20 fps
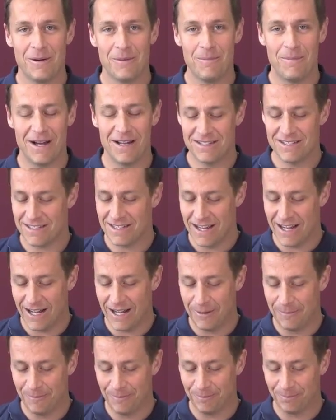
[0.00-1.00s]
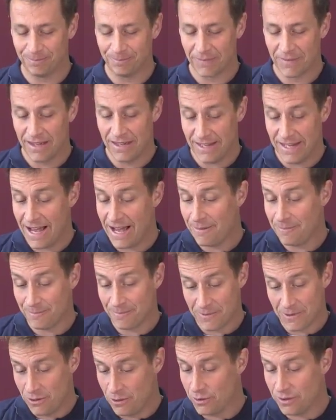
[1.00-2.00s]
But yeah,
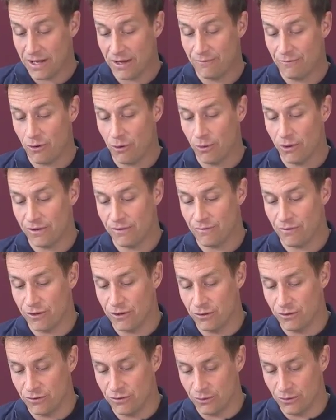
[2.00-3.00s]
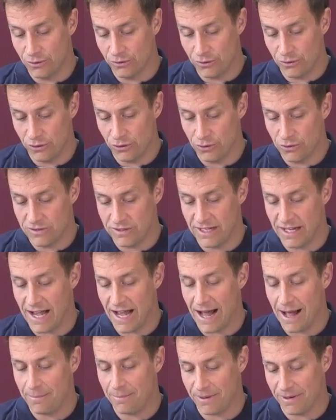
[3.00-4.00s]
looking forward for you to use the
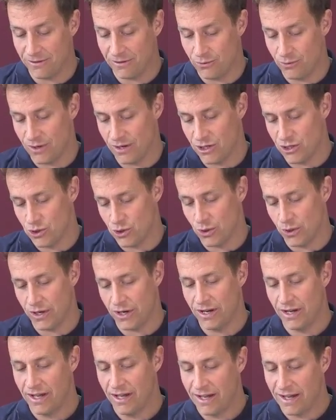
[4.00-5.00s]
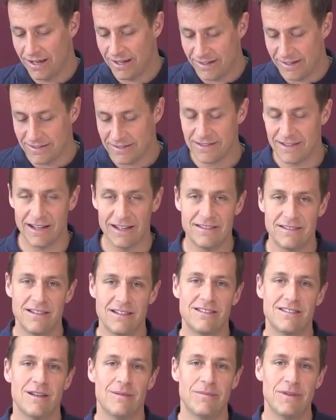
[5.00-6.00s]
app and to enjoy this nice
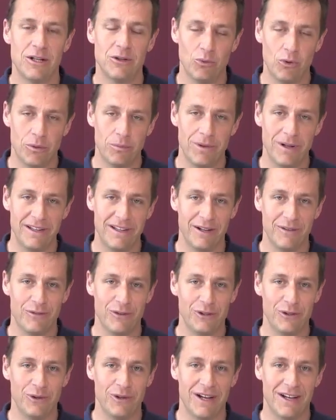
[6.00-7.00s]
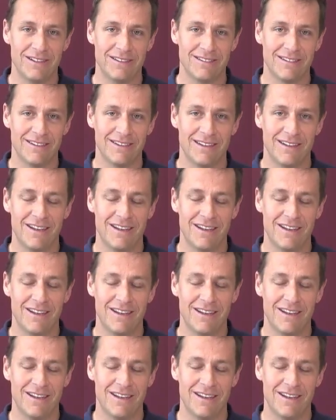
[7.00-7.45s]
system that we're building for you guys.